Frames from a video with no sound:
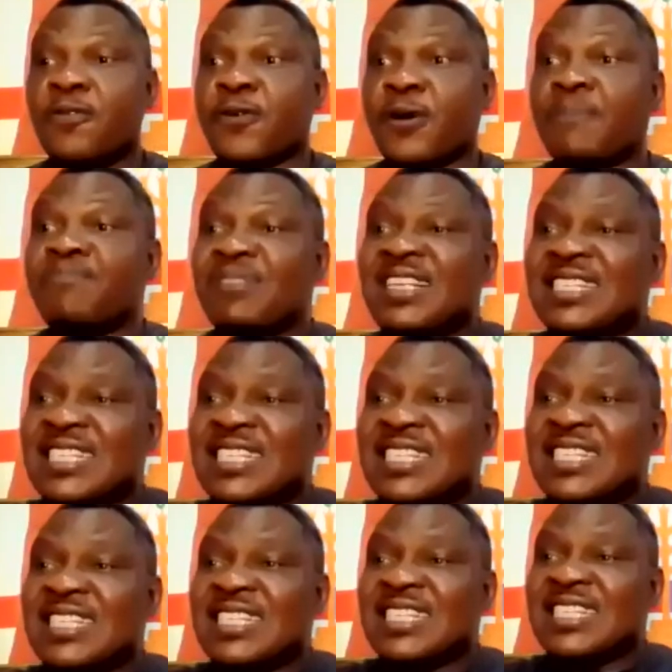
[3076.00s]
from this
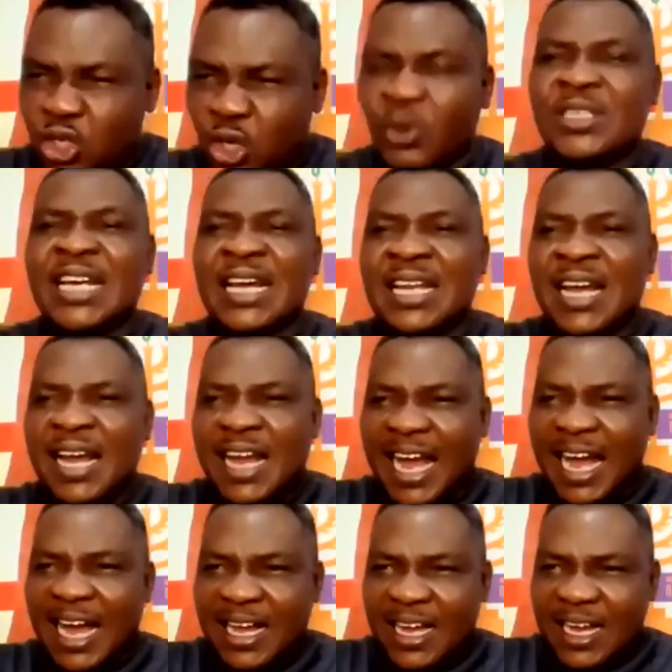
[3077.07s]
exalted,
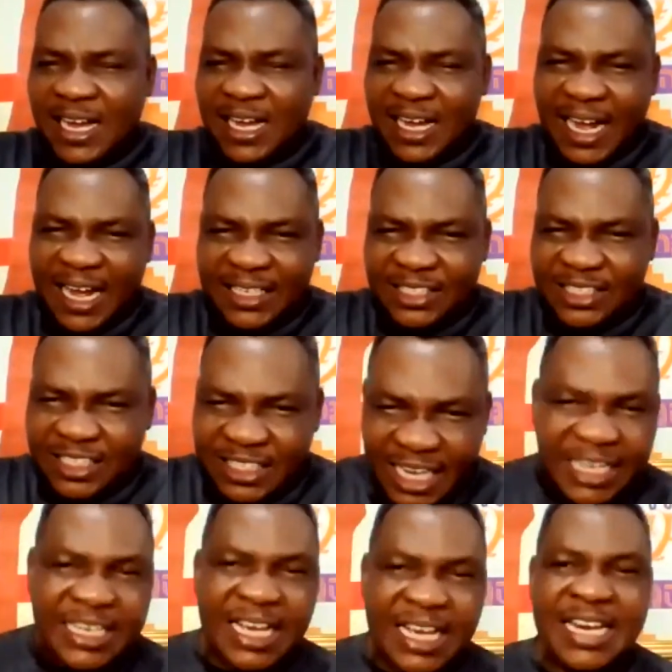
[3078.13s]

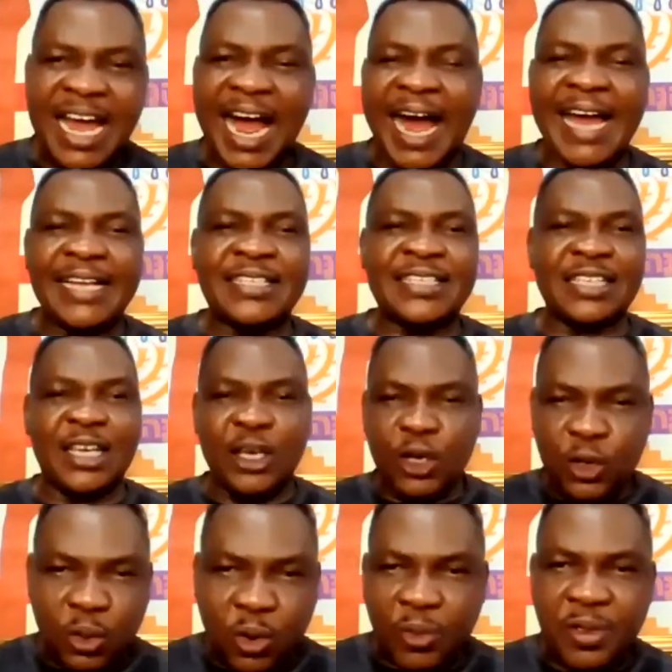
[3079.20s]
ascended heights
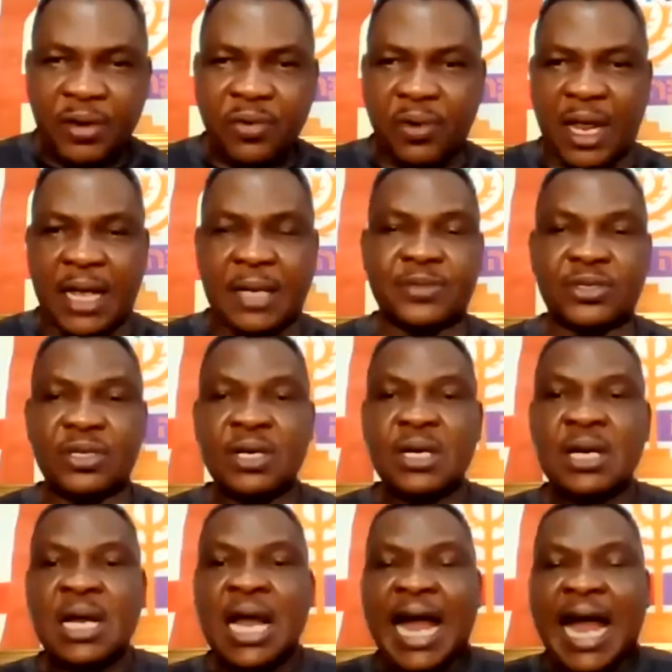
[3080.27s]
in glory realms.
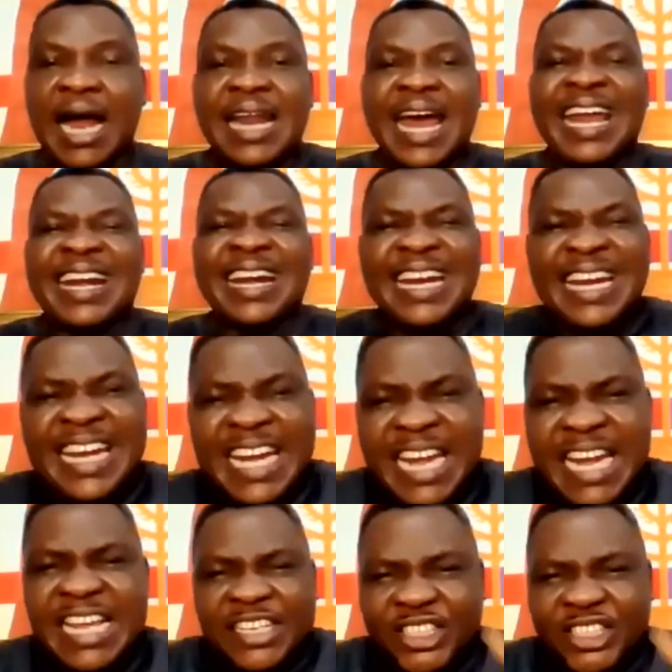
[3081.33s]
And I
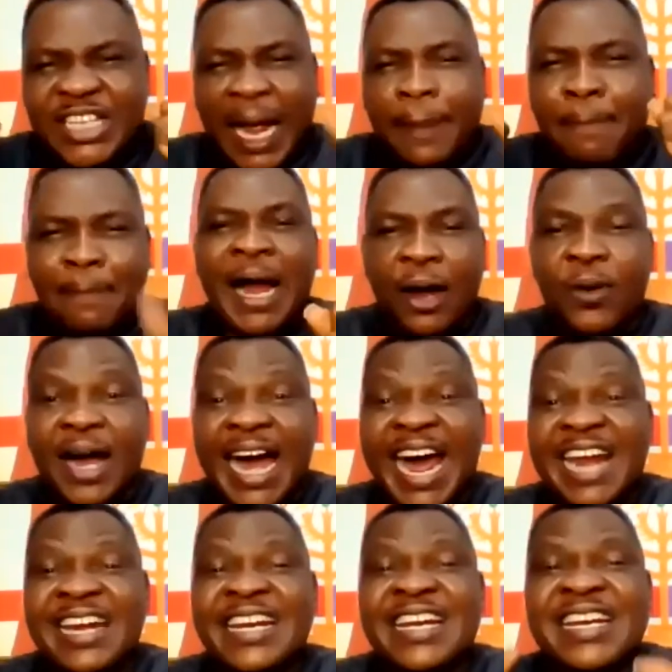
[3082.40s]
release that power.
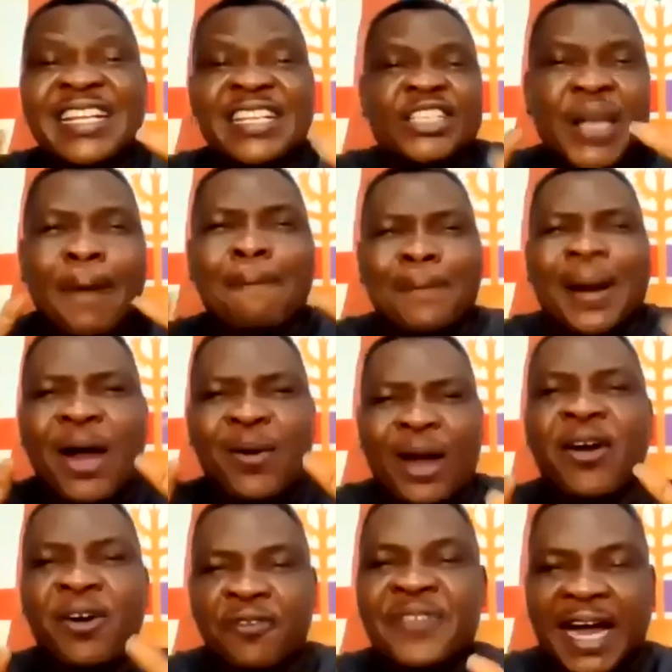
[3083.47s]
I release the
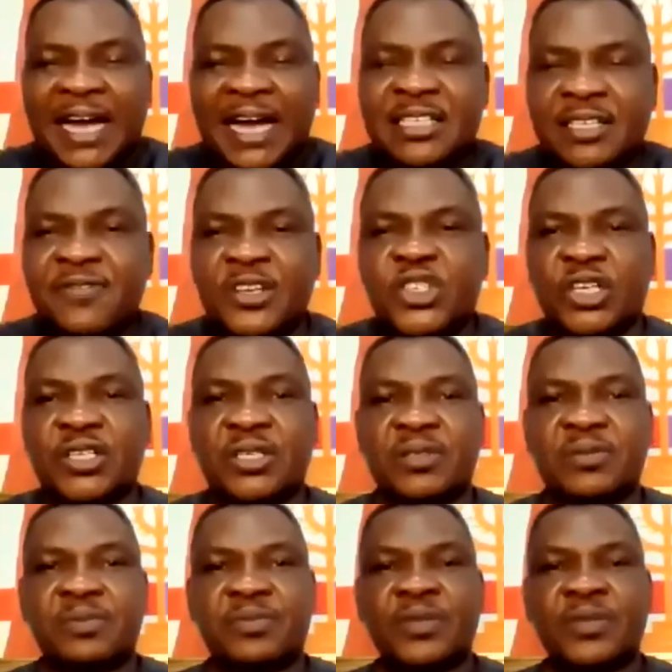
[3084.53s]
power of activation